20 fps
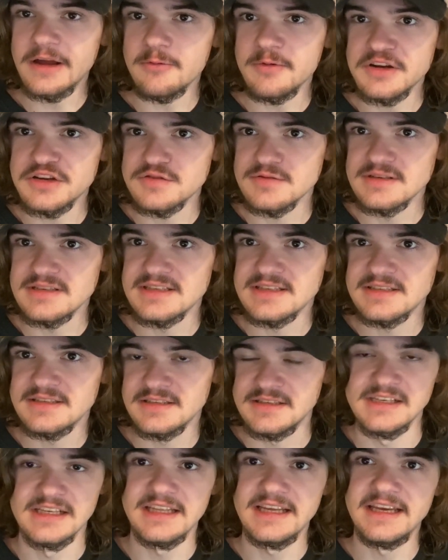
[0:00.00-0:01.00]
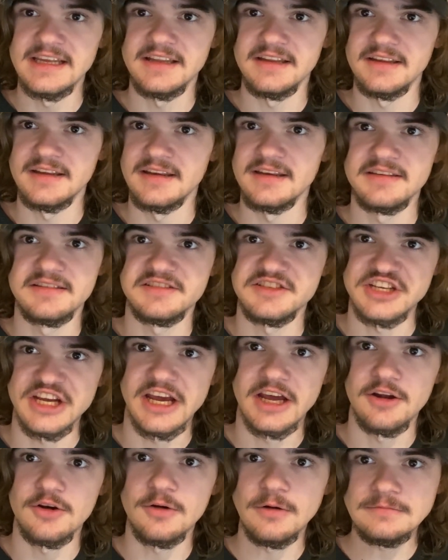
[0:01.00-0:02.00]
which was delete his
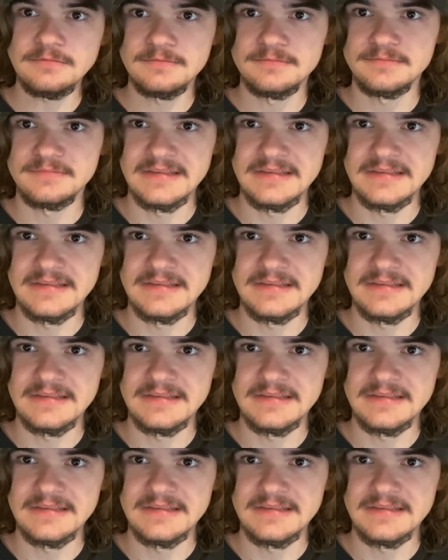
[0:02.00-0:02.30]
channel,